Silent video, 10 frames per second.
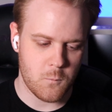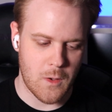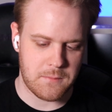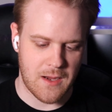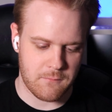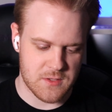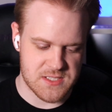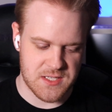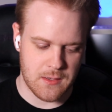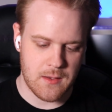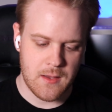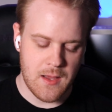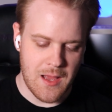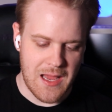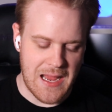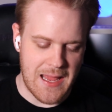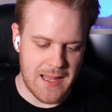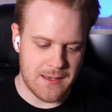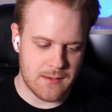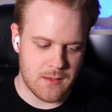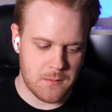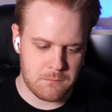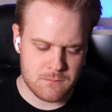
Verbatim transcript: web conferencing, and